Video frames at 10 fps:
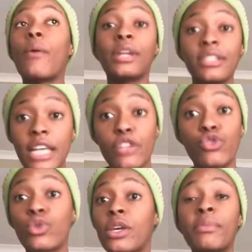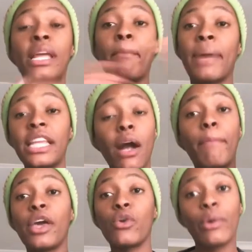I want a tattoo. Give me that money.
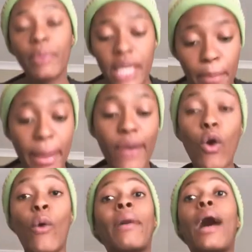I'll pay you when we get back home.